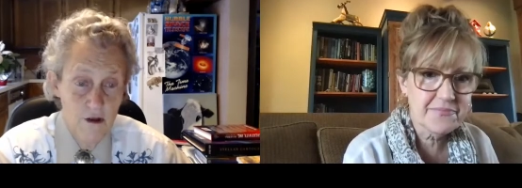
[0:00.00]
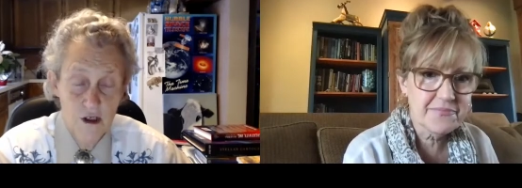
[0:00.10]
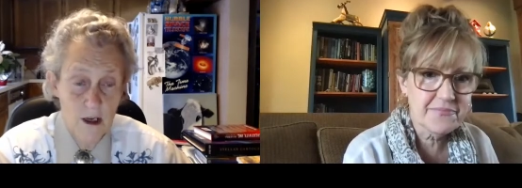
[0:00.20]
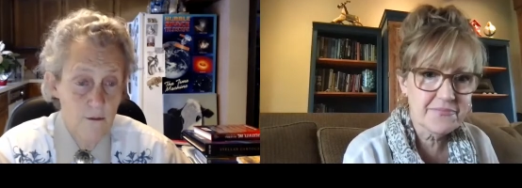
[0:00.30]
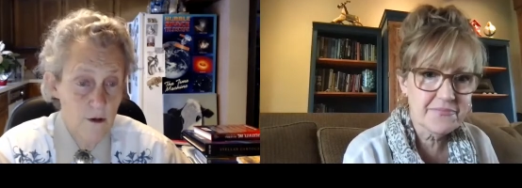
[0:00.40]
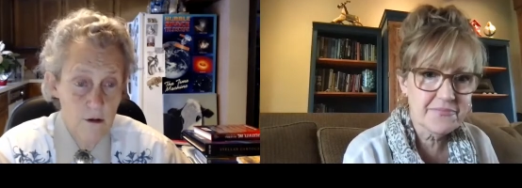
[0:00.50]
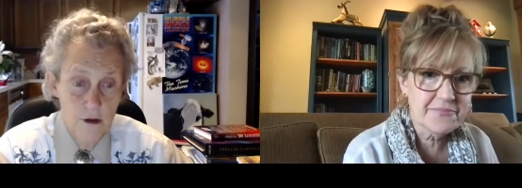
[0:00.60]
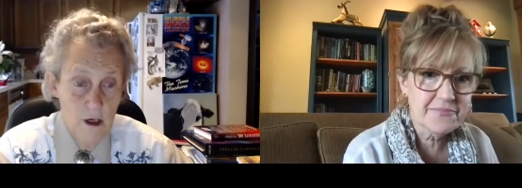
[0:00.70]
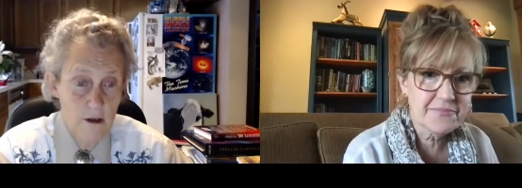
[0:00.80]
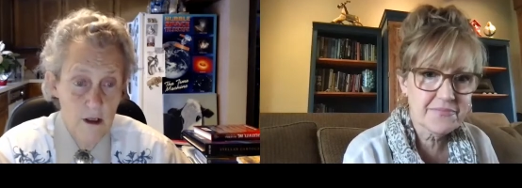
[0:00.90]
Speaker 1: stuff, you're
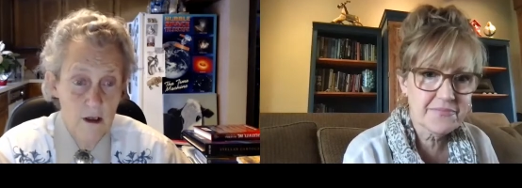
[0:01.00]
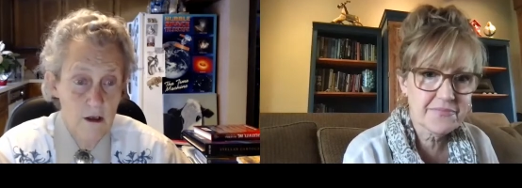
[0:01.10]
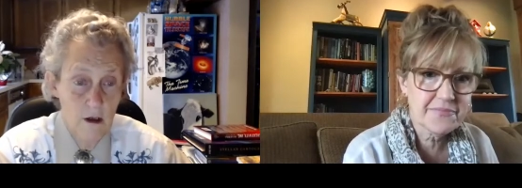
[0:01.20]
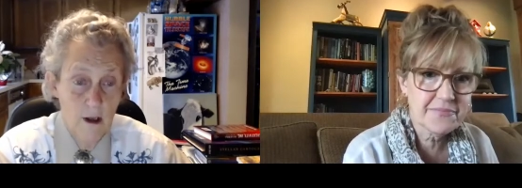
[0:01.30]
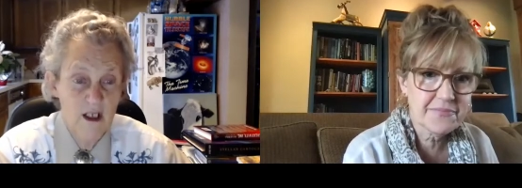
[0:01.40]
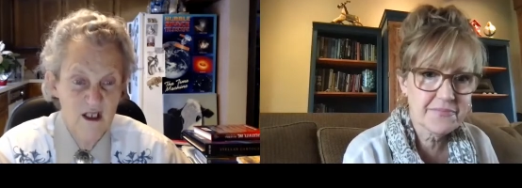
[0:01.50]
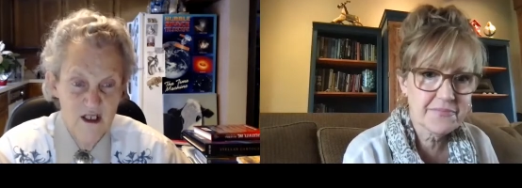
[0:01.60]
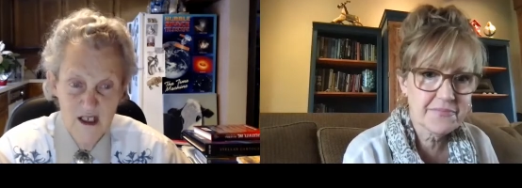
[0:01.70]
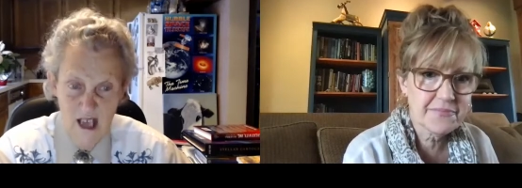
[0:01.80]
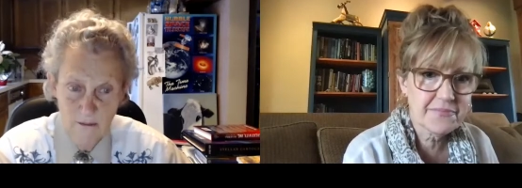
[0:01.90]
talking, you know, like
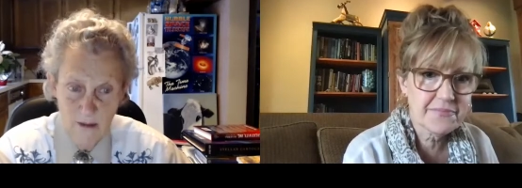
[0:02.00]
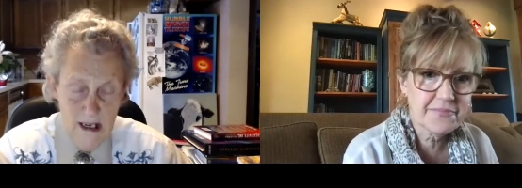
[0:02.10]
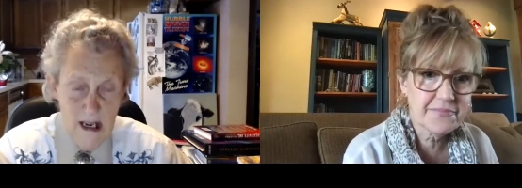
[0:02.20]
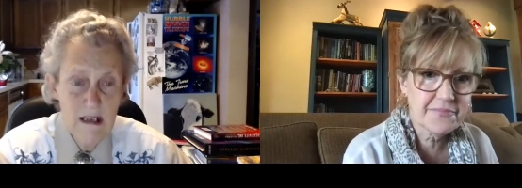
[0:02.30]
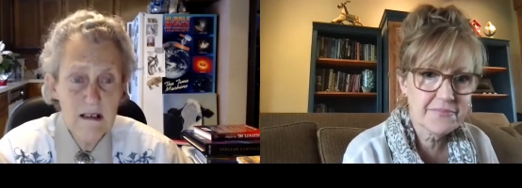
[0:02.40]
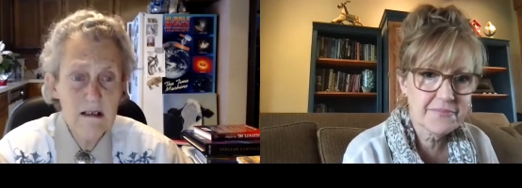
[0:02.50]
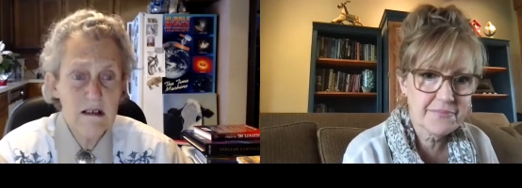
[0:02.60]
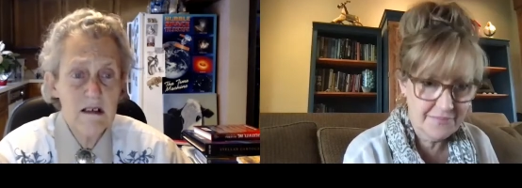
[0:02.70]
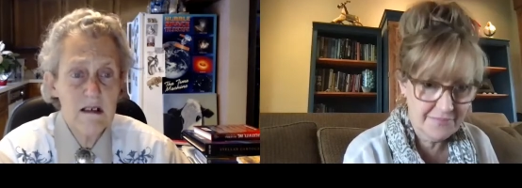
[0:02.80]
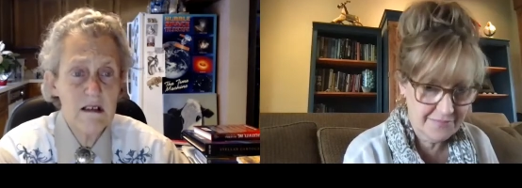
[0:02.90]
seven.
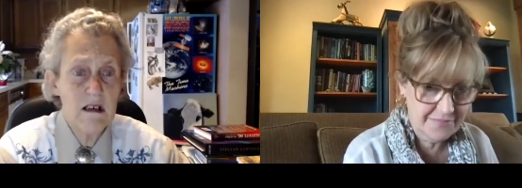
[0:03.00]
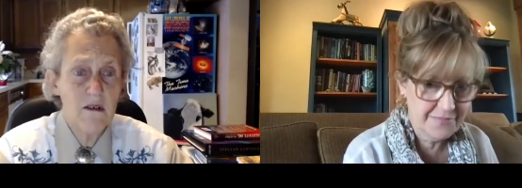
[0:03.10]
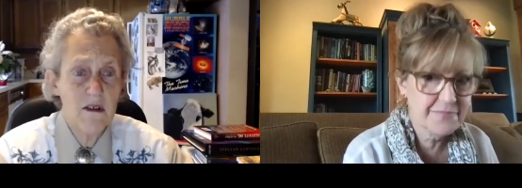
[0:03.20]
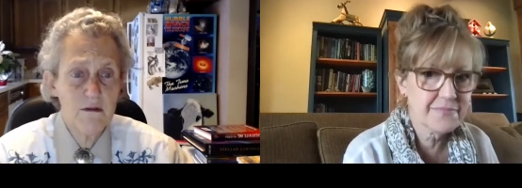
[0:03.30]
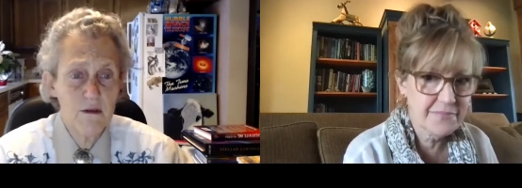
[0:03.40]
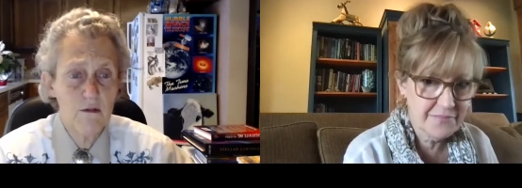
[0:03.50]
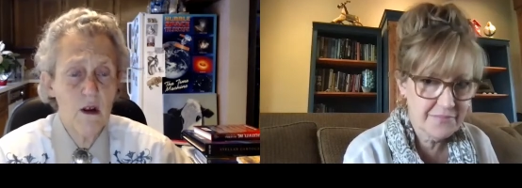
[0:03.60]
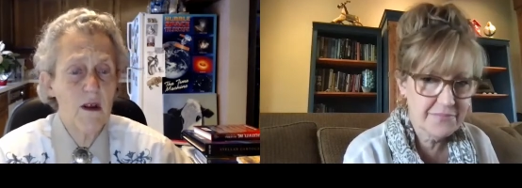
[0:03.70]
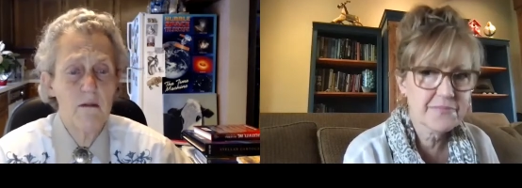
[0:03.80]
You know, this was really